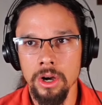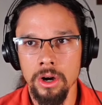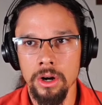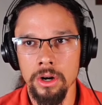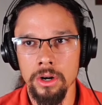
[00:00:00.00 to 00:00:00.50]

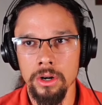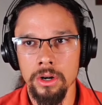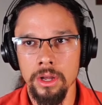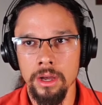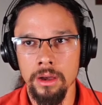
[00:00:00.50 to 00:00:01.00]
are
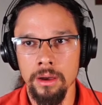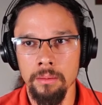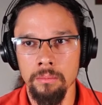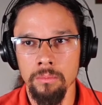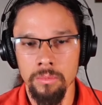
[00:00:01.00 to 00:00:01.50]

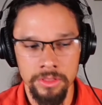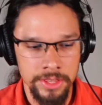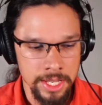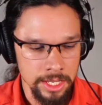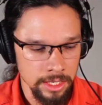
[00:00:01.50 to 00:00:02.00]

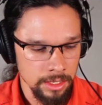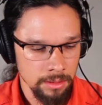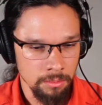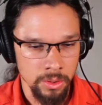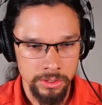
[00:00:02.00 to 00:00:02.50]
the
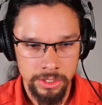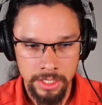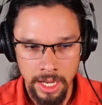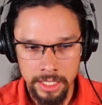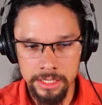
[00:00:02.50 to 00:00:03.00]
most
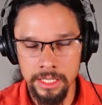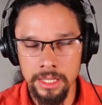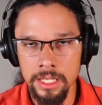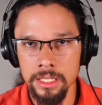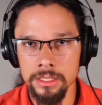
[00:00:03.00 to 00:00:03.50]
toxic
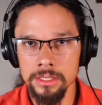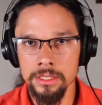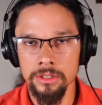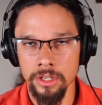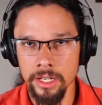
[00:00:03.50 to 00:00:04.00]
things
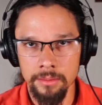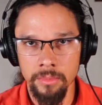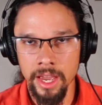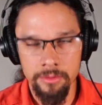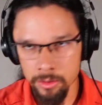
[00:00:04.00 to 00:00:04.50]
you could
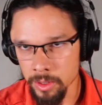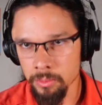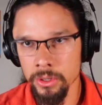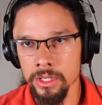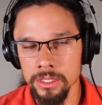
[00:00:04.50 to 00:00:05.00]
ever be
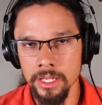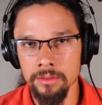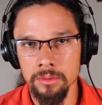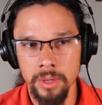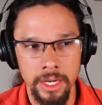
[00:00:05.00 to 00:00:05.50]
putting inside of
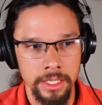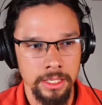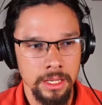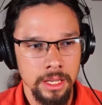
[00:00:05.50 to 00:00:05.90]
your body.